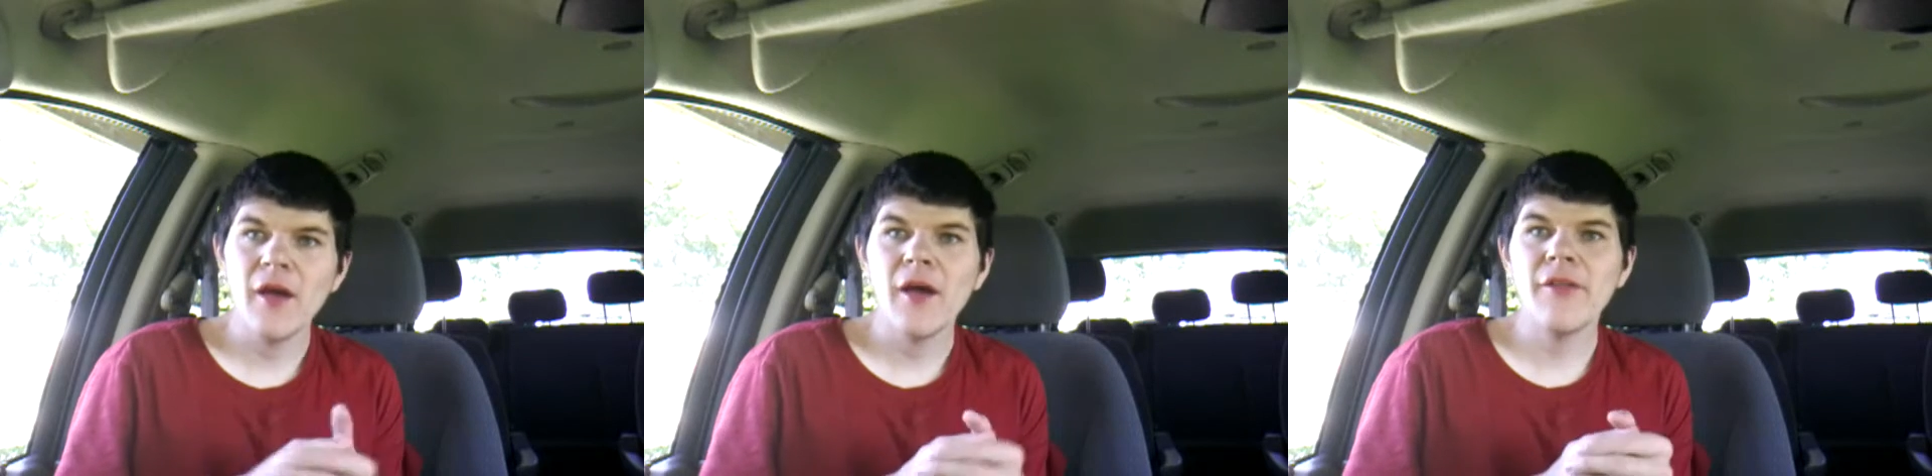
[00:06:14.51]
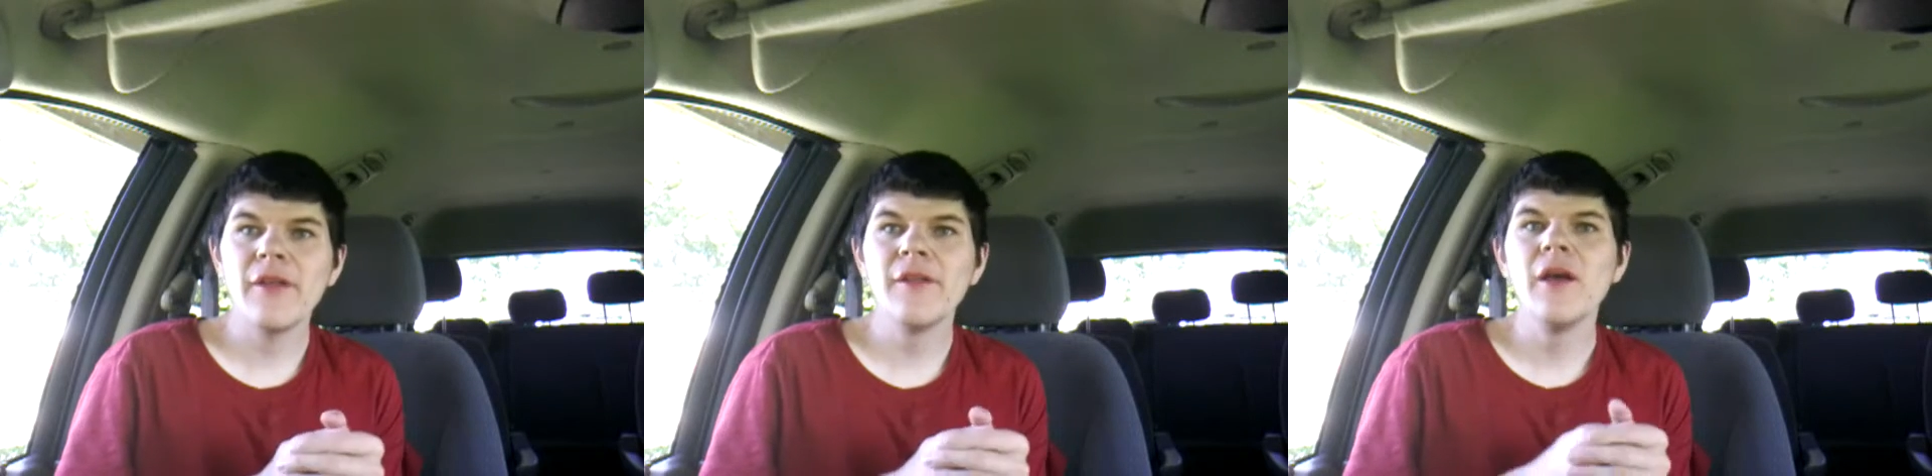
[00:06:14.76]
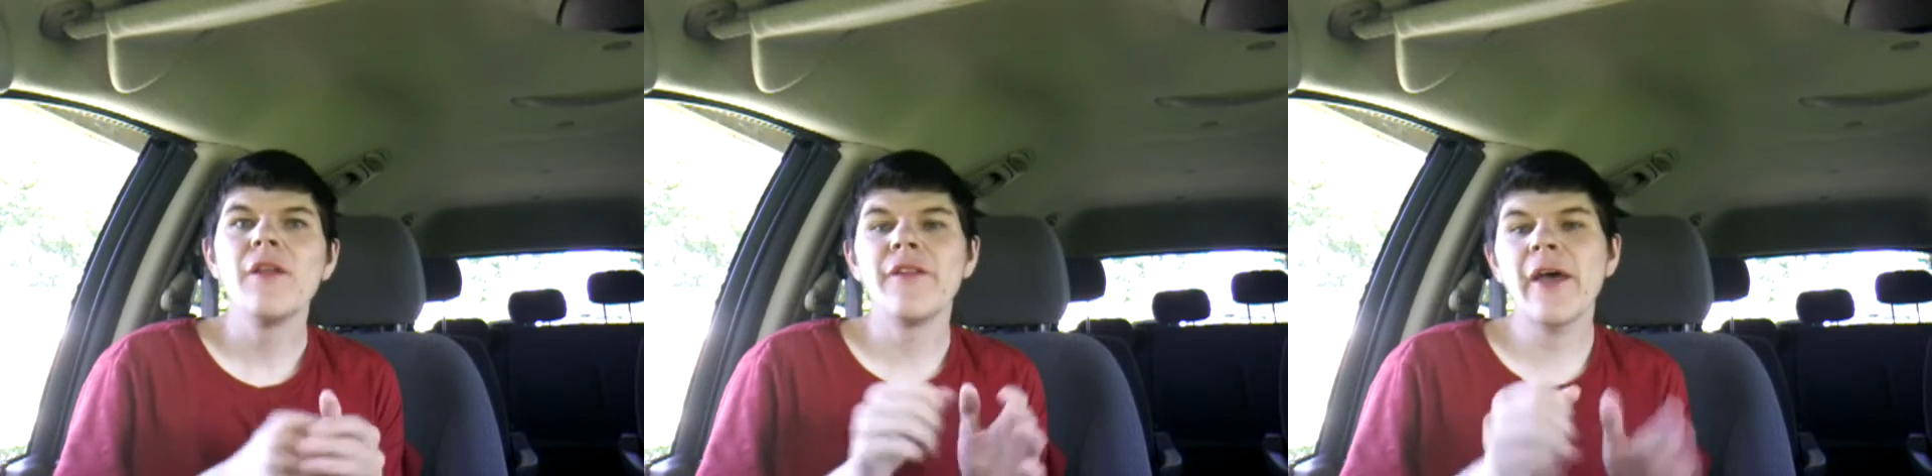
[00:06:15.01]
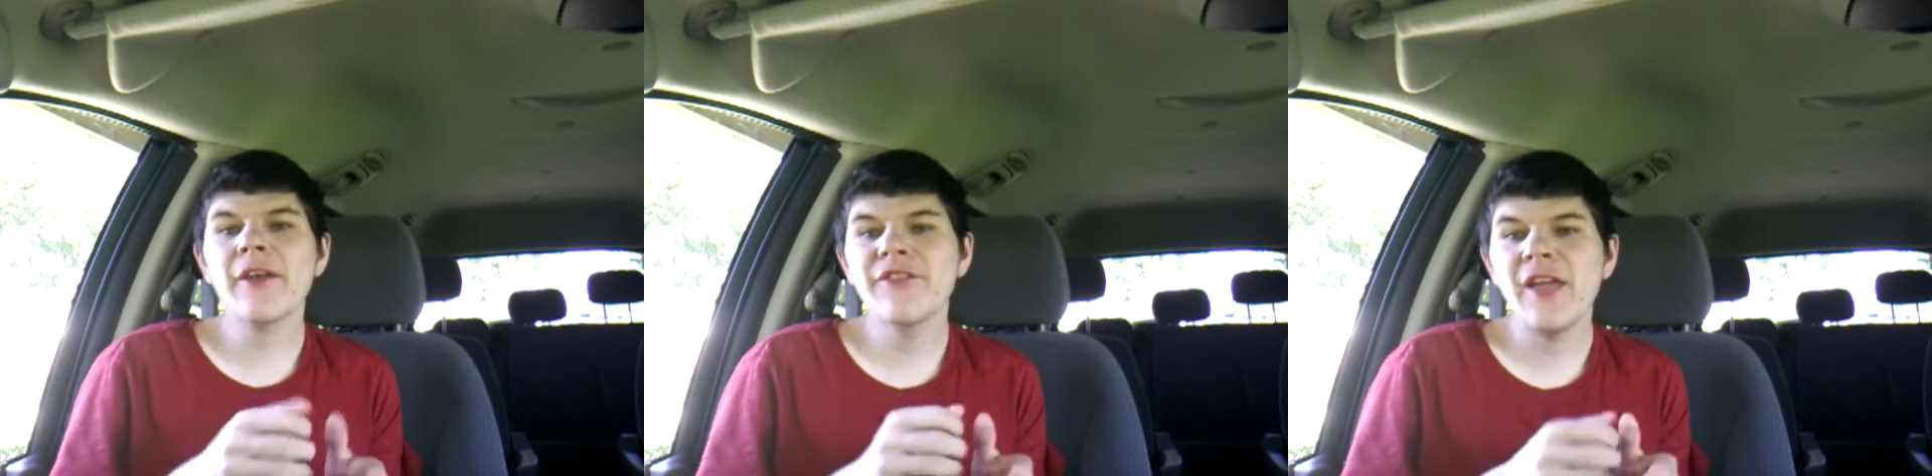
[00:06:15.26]
and then the
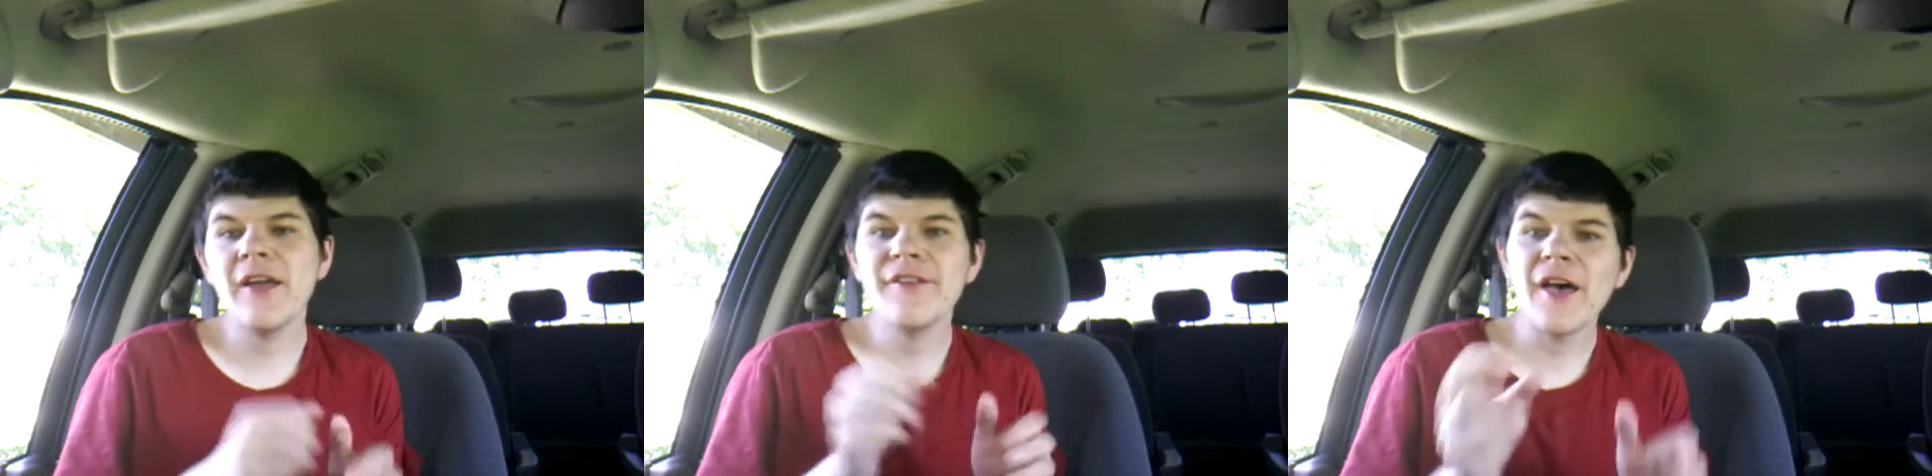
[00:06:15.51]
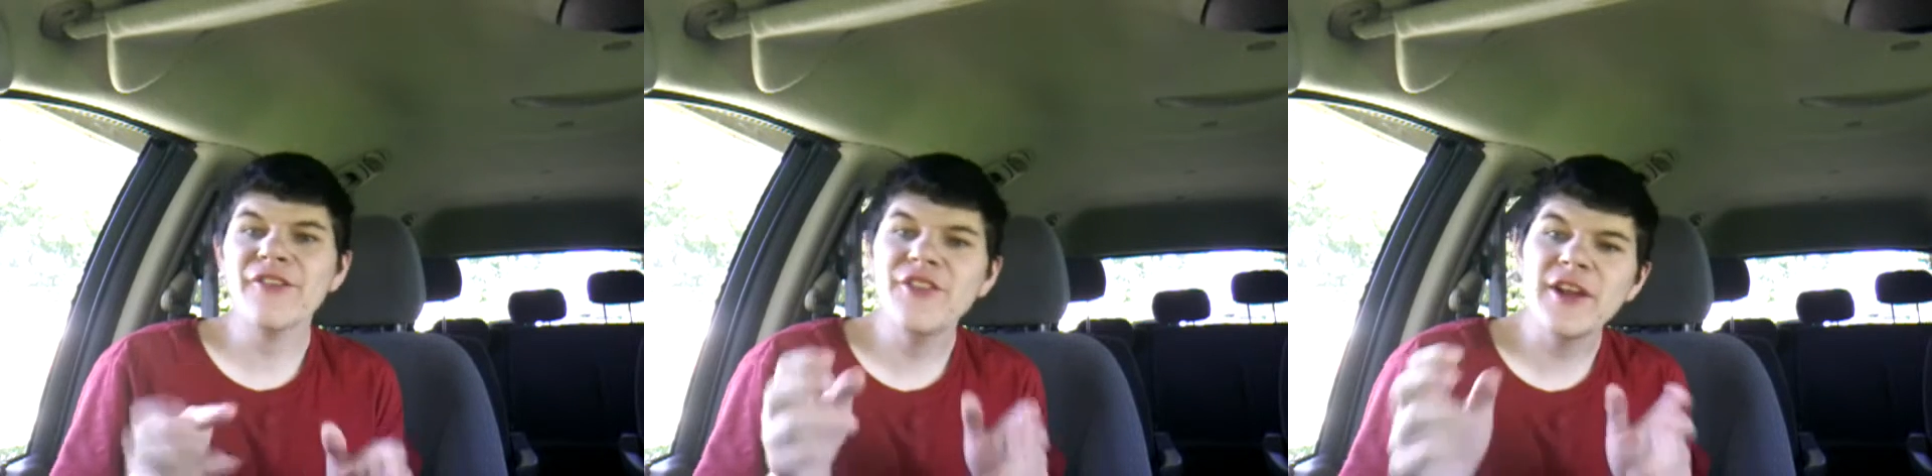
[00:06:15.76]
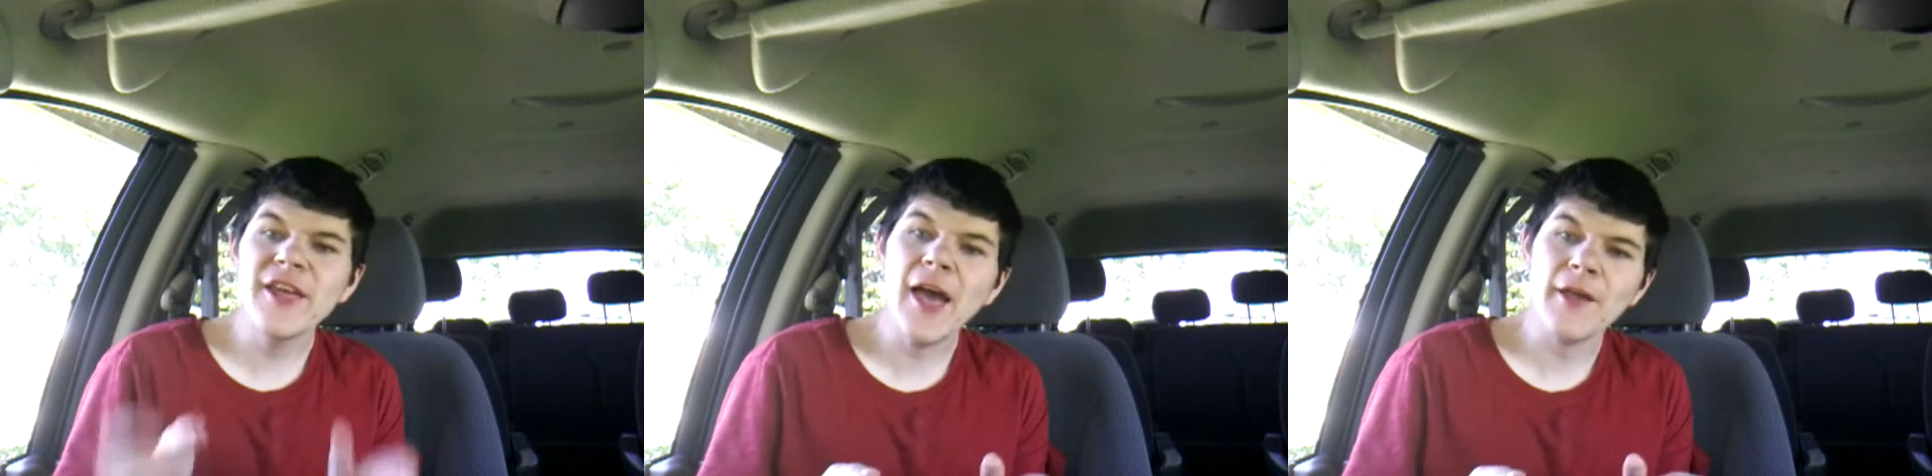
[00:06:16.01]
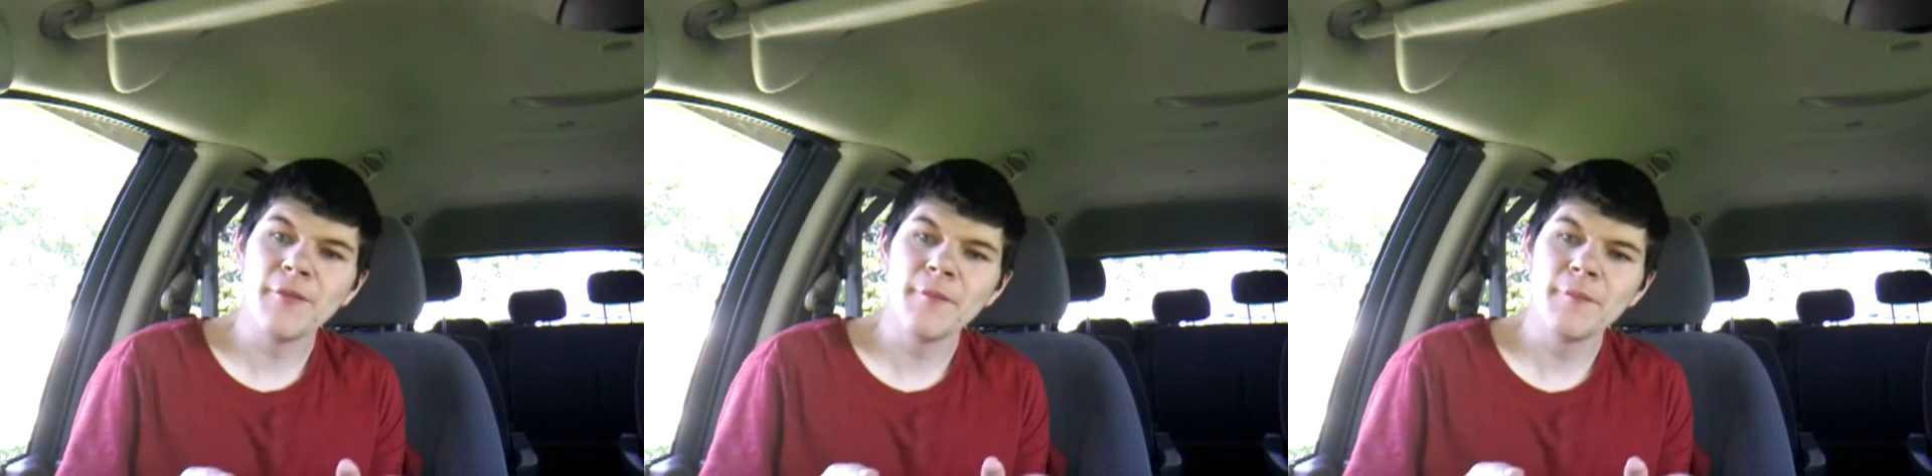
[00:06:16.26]
next day test it
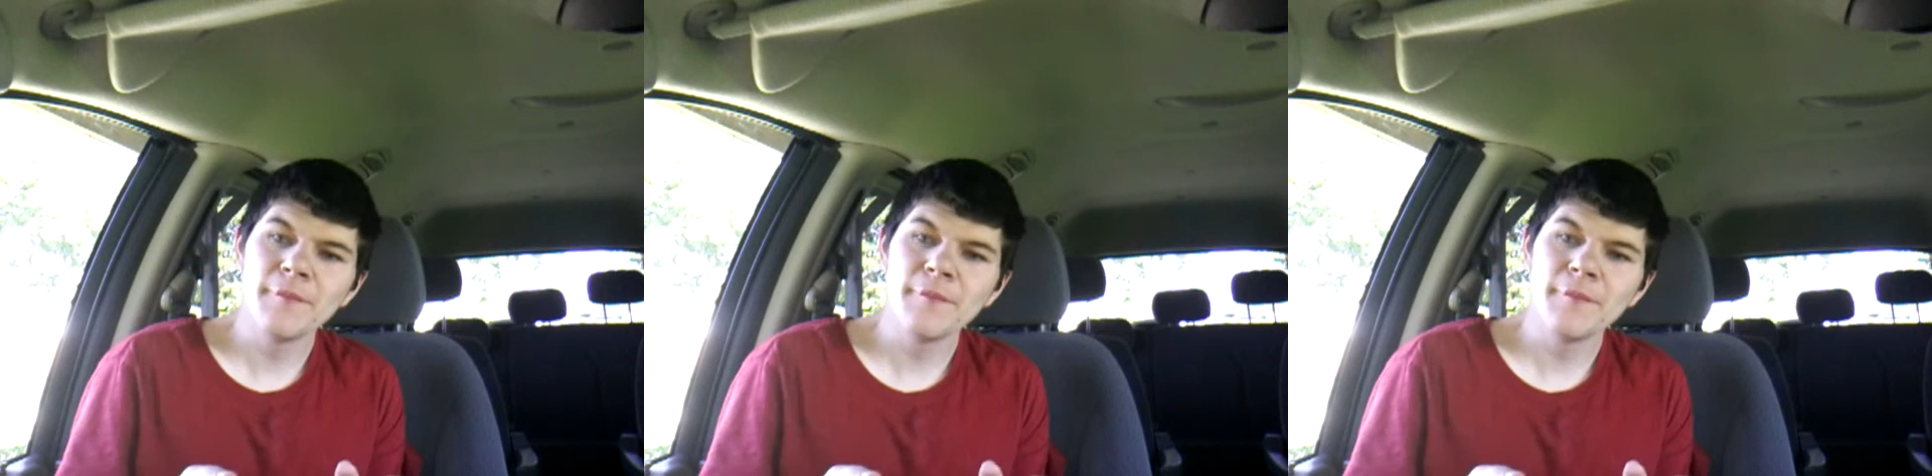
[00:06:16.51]
again.